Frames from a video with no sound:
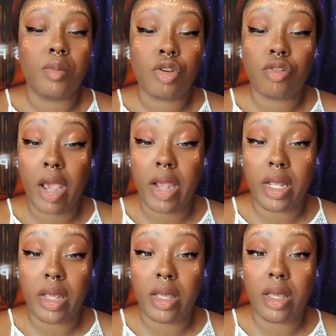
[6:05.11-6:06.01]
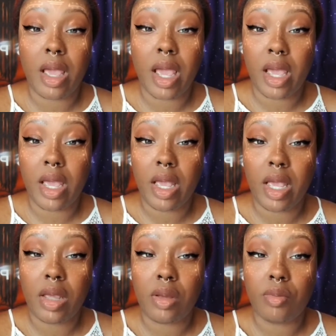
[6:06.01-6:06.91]
creating
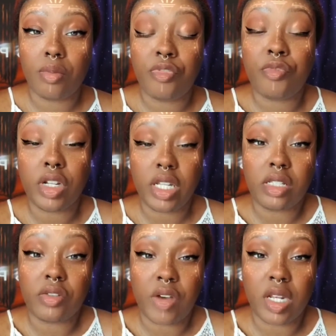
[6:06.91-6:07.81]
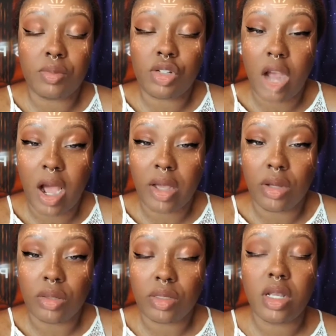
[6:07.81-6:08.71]
a fully developed
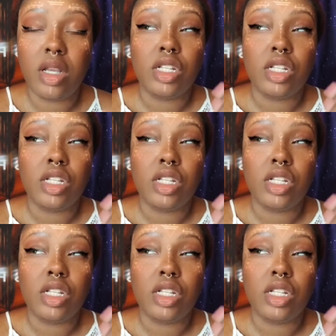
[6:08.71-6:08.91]
child,